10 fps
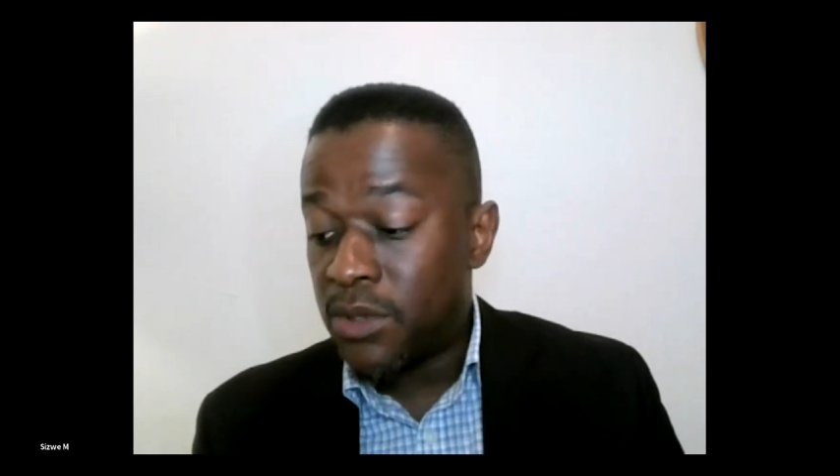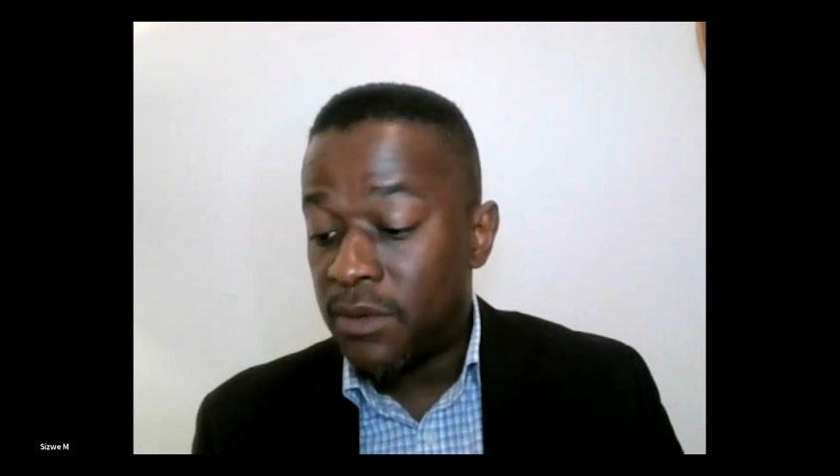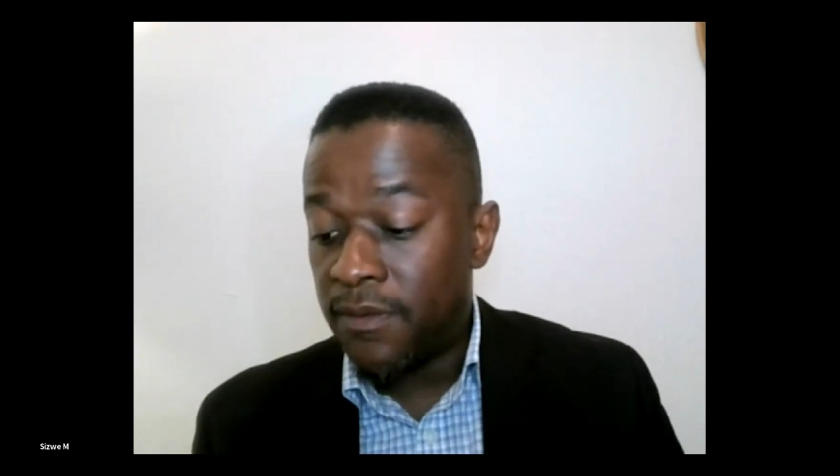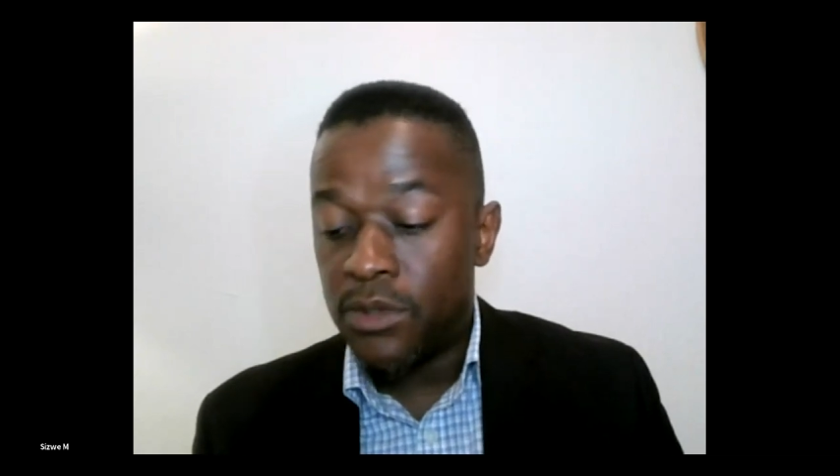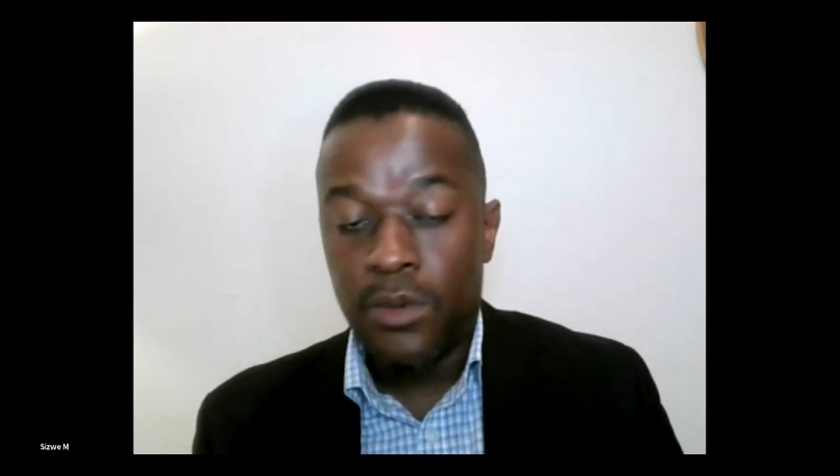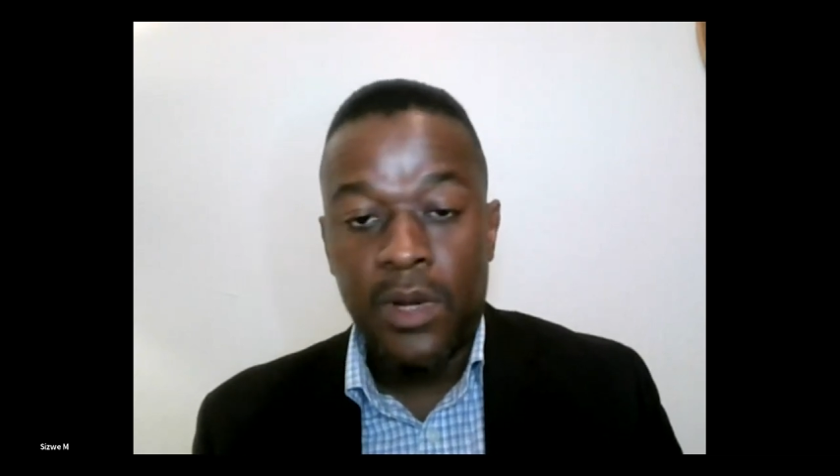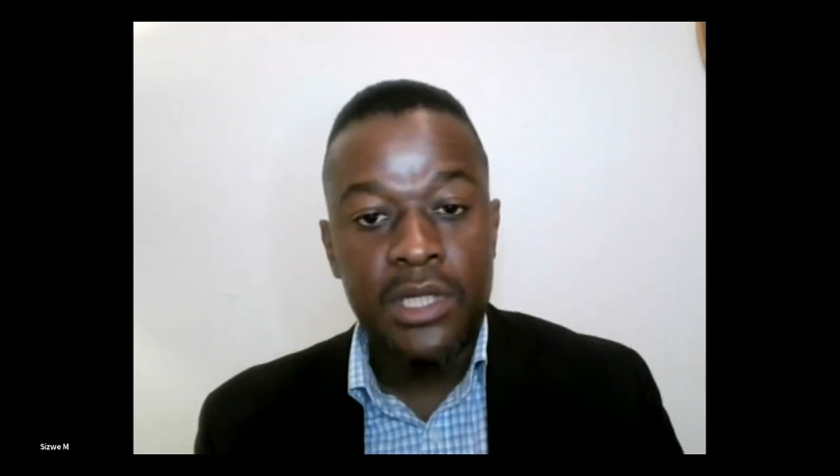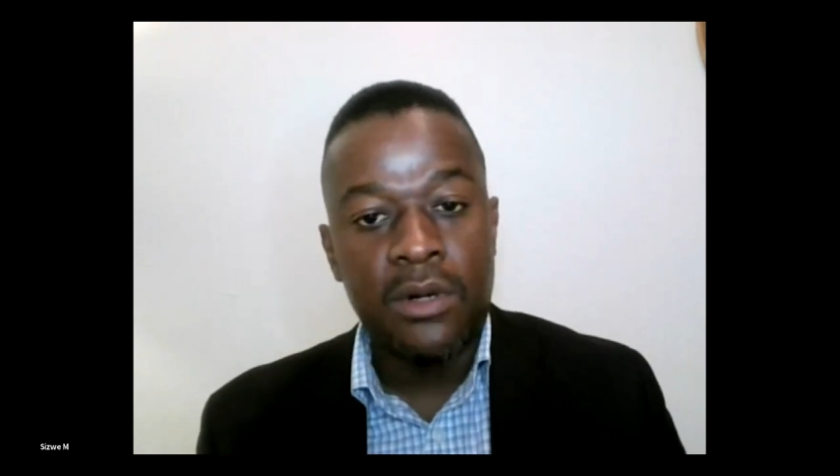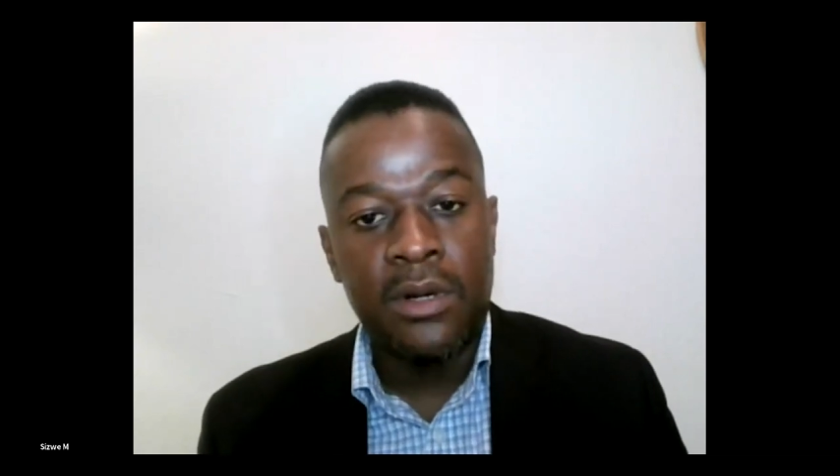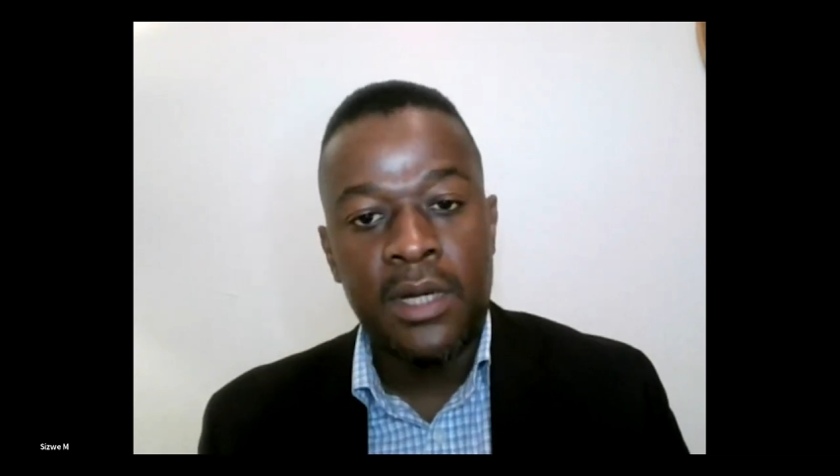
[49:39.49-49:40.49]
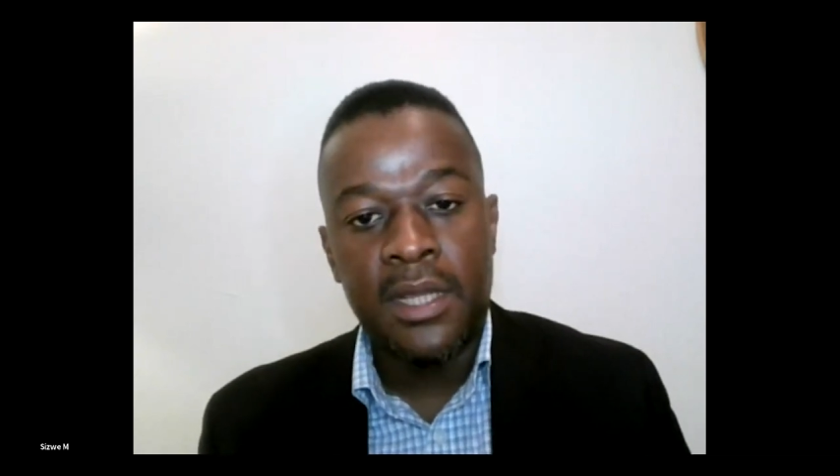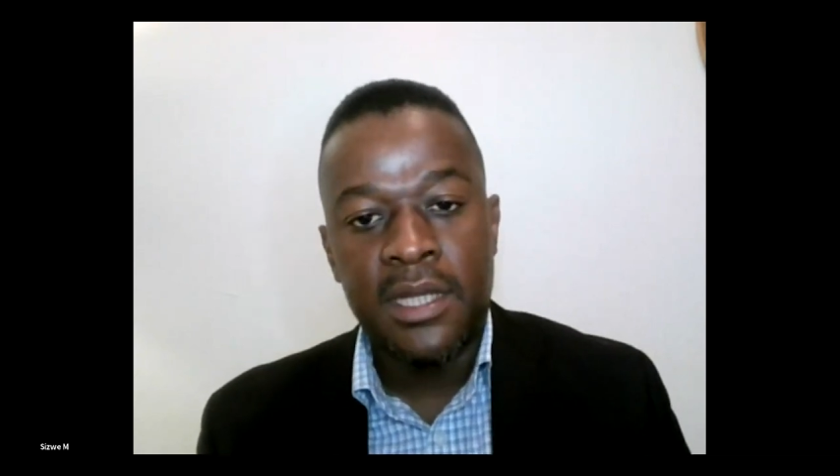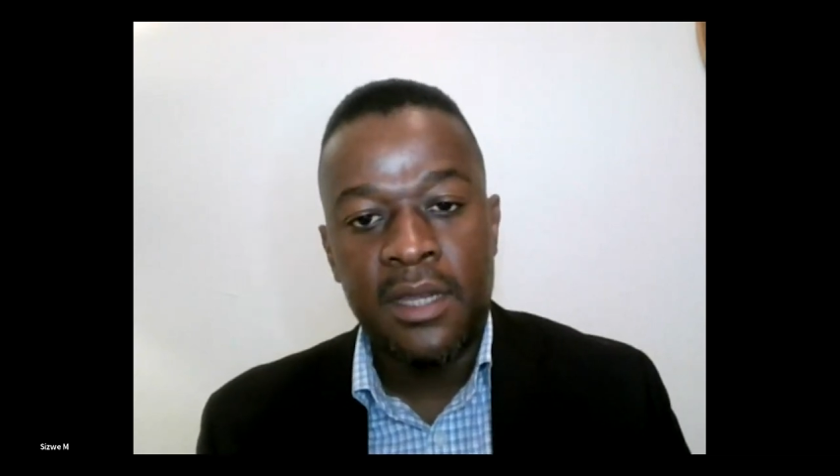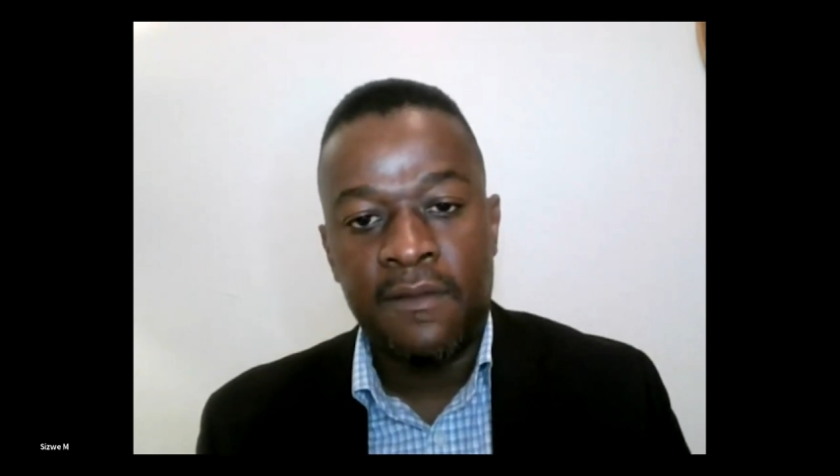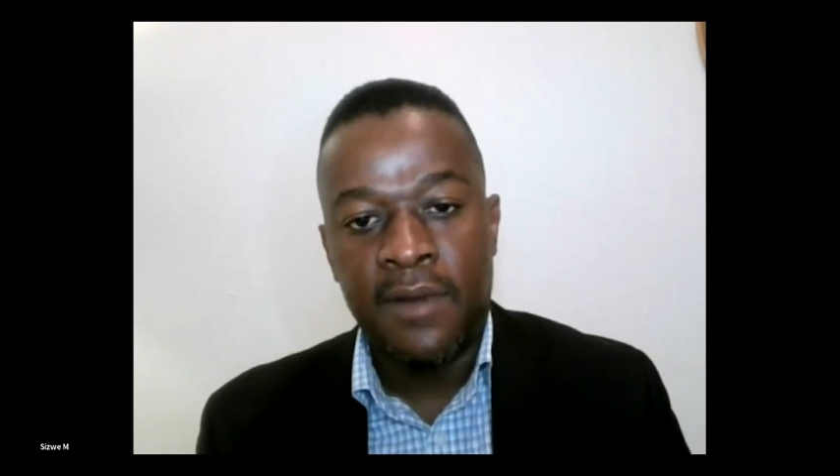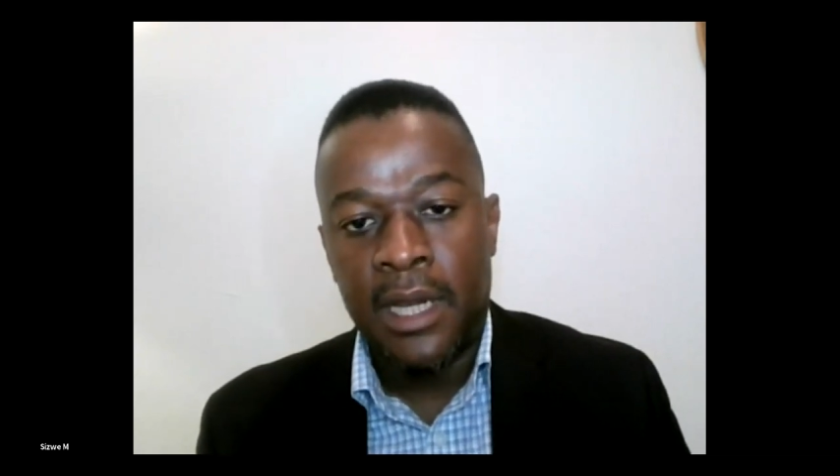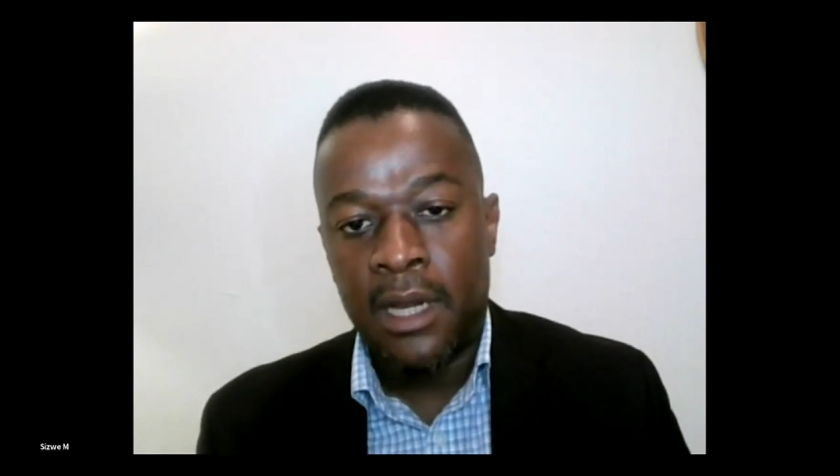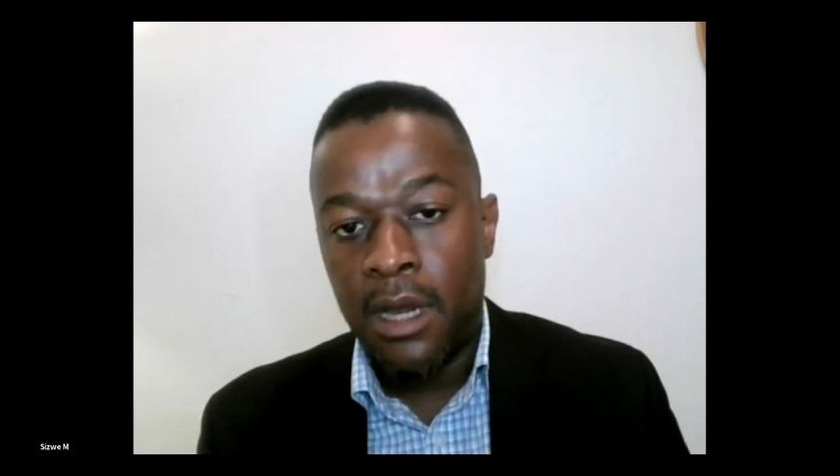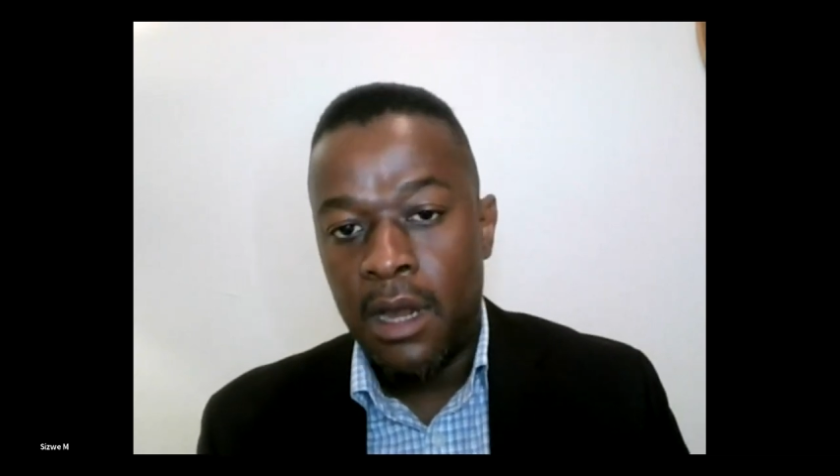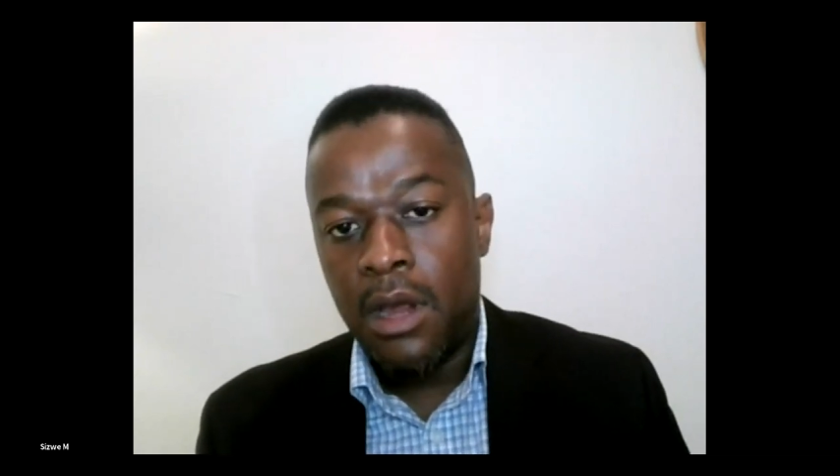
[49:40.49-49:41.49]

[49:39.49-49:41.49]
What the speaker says: your views quite strongly this evening